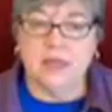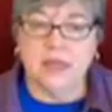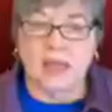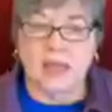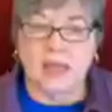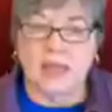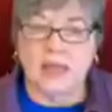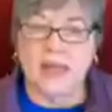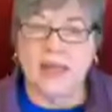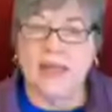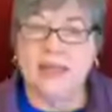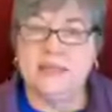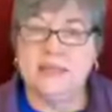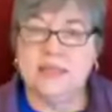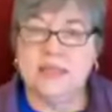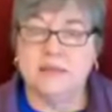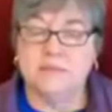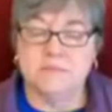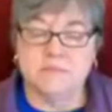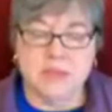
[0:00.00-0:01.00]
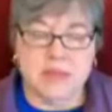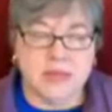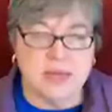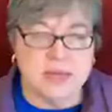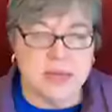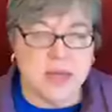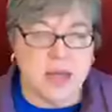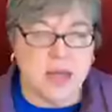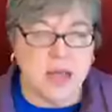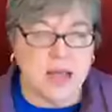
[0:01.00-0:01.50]
and it ends at
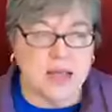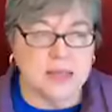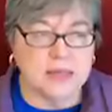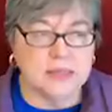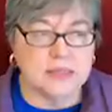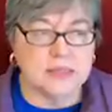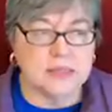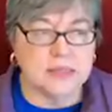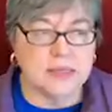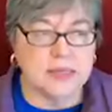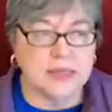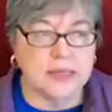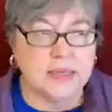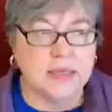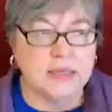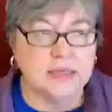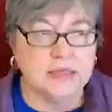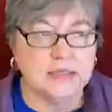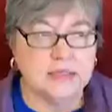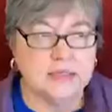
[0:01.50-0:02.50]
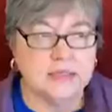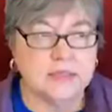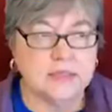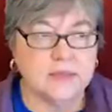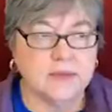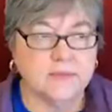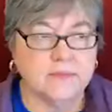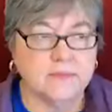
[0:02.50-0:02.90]
midnight, is